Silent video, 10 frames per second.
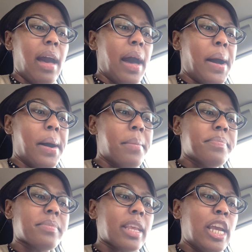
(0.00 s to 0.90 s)

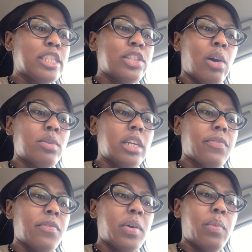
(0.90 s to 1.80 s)
um, it's no
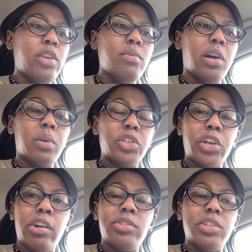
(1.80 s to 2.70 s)
different from when you go to
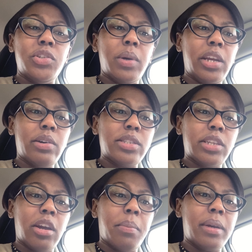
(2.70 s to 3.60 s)
church and you hear a
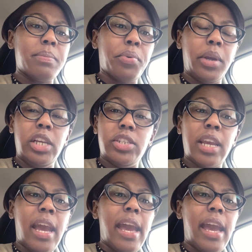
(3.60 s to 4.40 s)
sermon Preach.